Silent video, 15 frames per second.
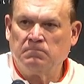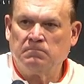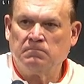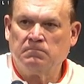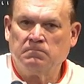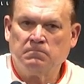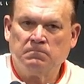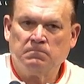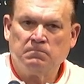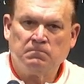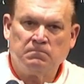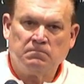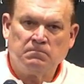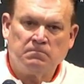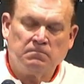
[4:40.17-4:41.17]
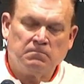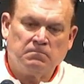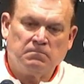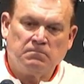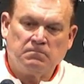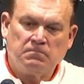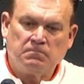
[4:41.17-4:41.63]
Yeah, Izz is the
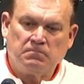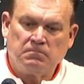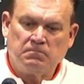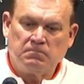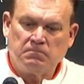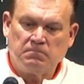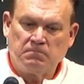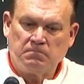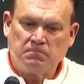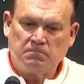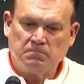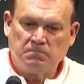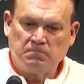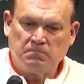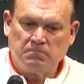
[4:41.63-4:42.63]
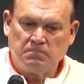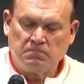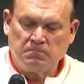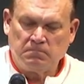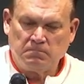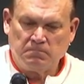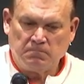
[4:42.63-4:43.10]
best. I mean, our
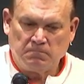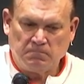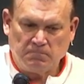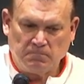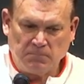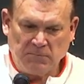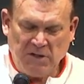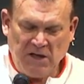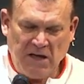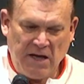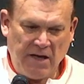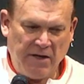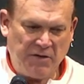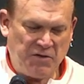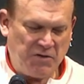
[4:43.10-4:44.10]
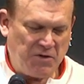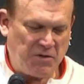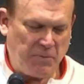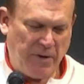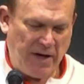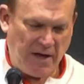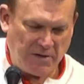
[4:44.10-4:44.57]
business has been. Our
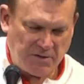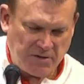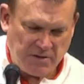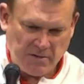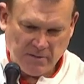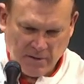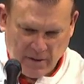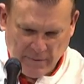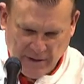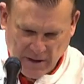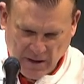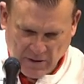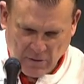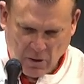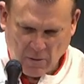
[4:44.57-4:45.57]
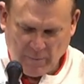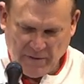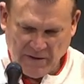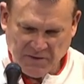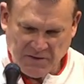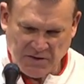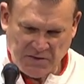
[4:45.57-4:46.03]
business was made great because of
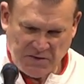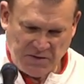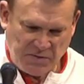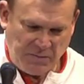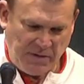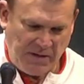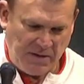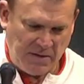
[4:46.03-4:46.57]
guys like Tom.